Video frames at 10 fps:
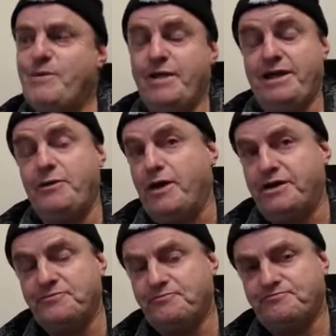But
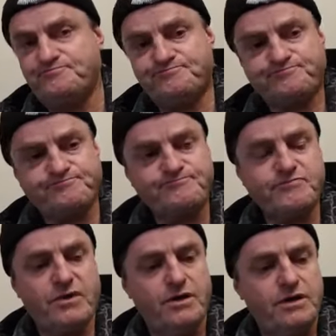anyway,
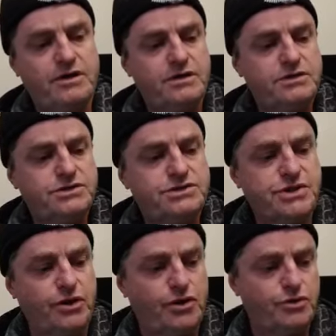
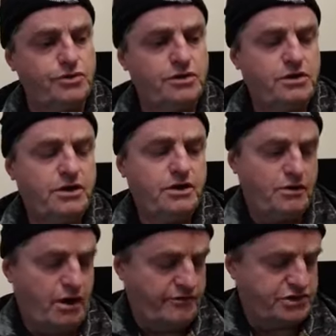so
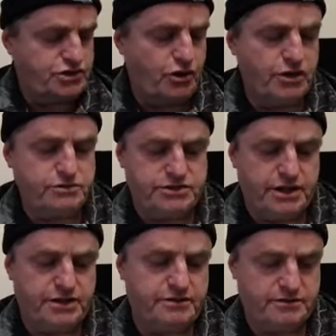I've entitled
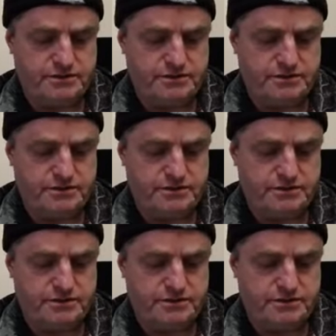it.